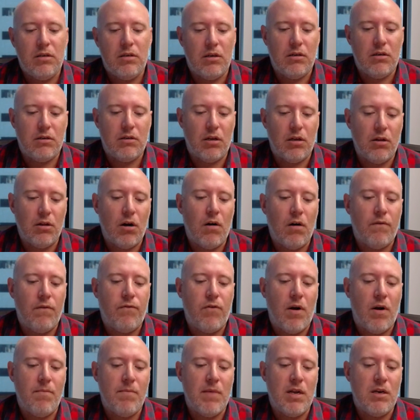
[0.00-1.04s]
learn
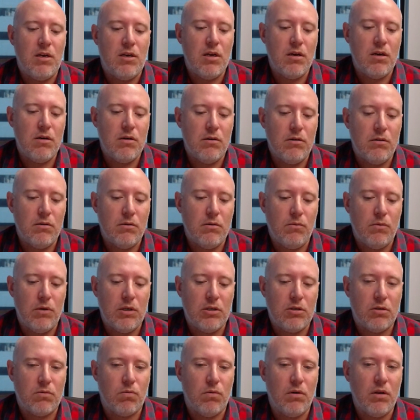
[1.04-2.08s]
from and do,
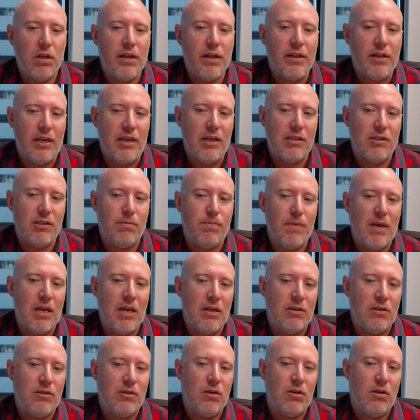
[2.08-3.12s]
which really leads me
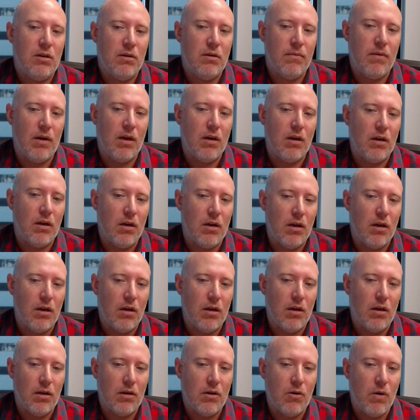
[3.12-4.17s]
into
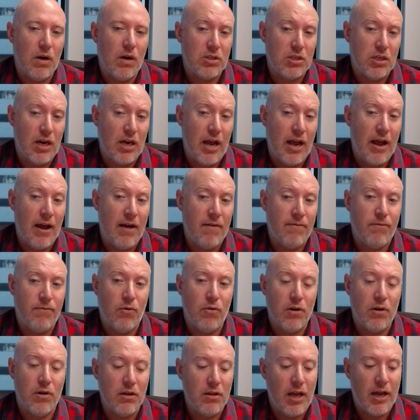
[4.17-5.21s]
a question I have
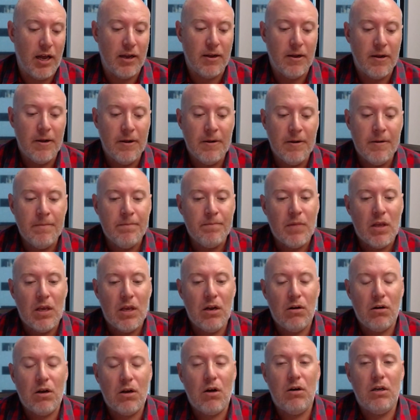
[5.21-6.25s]
for you. Like,
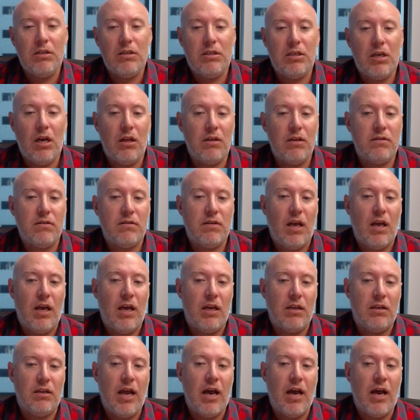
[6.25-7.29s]
Cody, tell us,
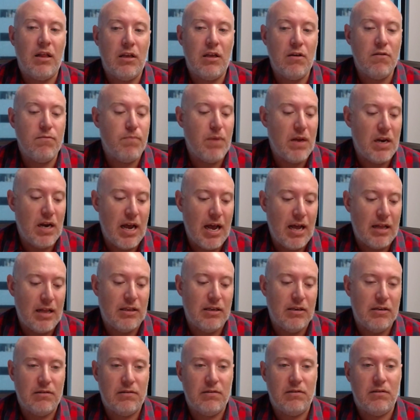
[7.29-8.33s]
like, now that you've been at
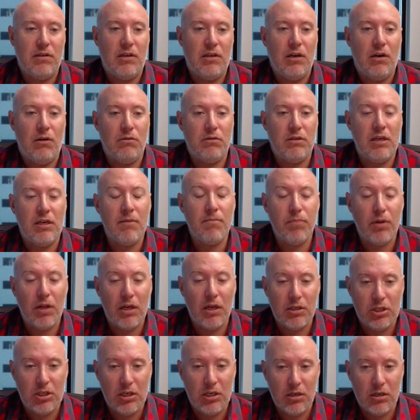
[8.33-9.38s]
this, 10
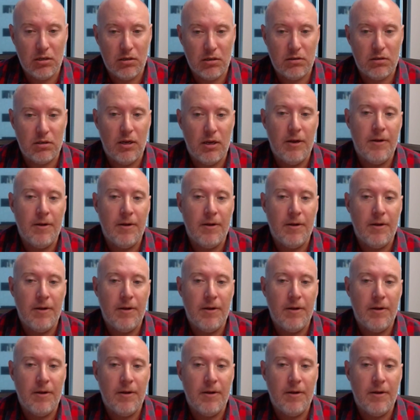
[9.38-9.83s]
plus years,